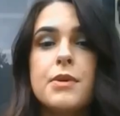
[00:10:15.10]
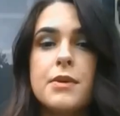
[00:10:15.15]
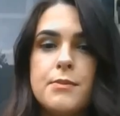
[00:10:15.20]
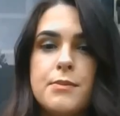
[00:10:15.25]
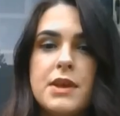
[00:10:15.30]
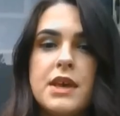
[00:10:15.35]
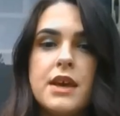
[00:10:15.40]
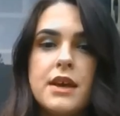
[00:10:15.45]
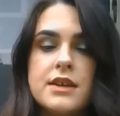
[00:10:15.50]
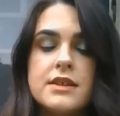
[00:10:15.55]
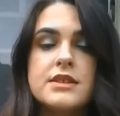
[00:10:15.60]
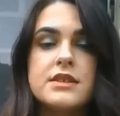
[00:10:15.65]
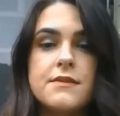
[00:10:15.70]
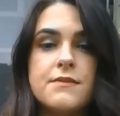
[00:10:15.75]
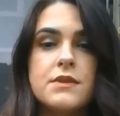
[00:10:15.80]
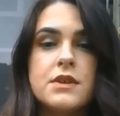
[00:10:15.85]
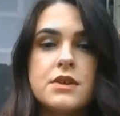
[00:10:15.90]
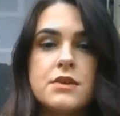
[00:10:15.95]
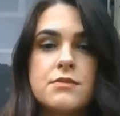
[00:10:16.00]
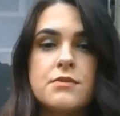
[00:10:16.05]
because
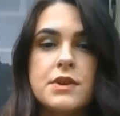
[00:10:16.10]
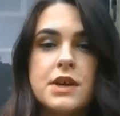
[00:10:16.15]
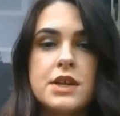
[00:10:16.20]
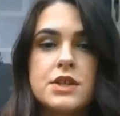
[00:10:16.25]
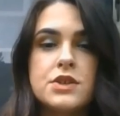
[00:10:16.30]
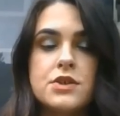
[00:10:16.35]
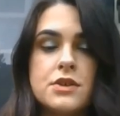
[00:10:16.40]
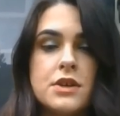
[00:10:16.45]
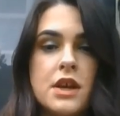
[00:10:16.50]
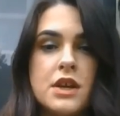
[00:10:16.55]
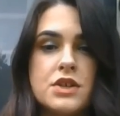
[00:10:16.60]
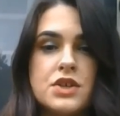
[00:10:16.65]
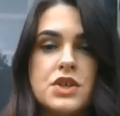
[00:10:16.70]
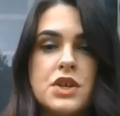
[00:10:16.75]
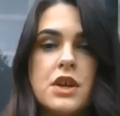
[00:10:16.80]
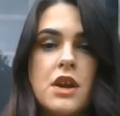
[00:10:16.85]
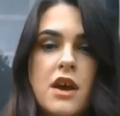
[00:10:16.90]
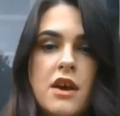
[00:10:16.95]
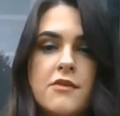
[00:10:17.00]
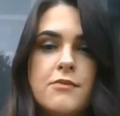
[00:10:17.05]
of the
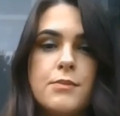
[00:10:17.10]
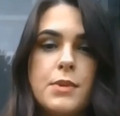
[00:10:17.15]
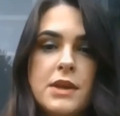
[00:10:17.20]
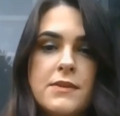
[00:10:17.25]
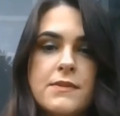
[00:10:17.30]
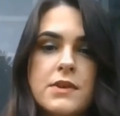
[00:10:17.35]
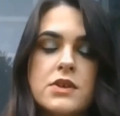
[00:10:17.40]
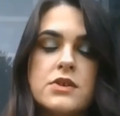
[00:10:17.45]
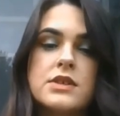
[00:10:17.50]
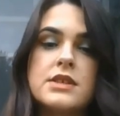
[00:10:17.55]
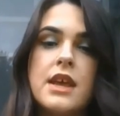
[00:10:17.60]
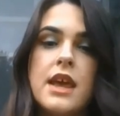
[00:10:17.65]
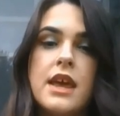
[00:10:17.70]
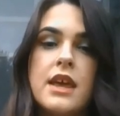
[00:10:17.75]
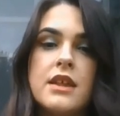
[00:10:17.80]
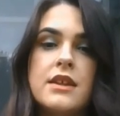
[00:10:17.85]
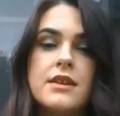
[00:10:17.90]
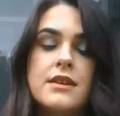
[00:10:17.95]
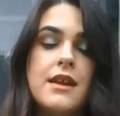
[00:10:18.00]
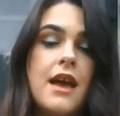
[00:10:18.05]
reintroduction of beavers
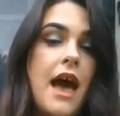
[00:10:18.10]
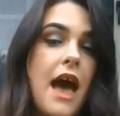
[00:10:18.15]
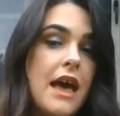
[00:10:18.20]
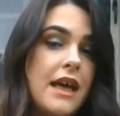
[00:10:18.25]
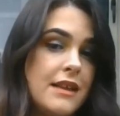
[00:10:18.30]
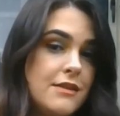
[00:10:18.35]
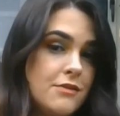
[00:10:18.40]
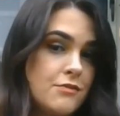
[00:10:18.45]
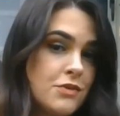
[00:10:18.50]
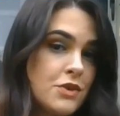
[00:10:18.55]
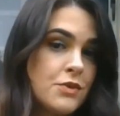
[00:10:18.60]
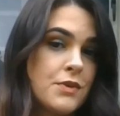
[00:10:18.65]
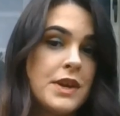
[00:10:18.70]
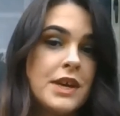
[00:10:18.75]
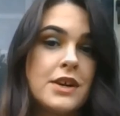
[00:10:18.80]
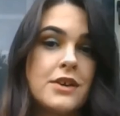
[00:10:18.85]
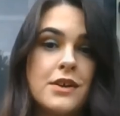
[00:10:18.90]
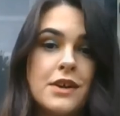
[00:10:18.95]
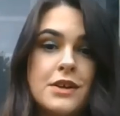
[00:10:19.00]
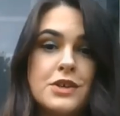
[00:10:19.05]
and the
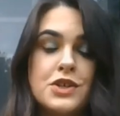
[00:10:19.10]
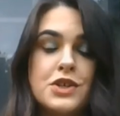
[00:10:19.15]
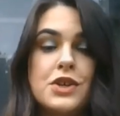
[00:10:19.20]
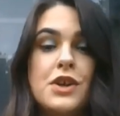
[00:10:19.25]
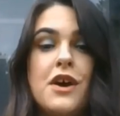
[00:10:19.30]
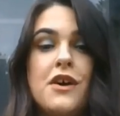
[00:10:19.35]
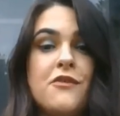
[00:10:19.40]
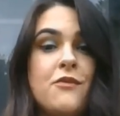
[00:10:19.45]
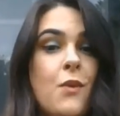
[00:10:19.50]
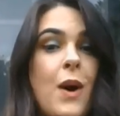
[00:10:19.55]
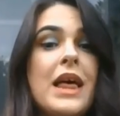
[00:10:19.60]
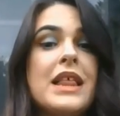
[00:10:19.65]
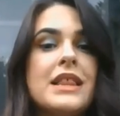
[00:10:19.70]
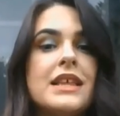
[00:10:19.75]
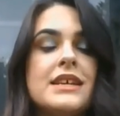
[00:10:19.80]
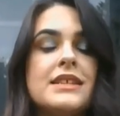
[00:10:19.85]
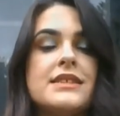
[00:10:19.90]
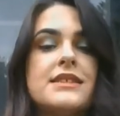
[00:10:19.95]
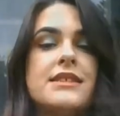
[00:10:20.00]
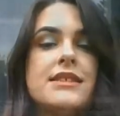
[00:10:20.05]
reintroduction of
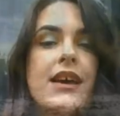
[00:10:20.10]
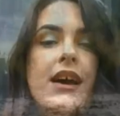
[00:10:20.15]
wetlands.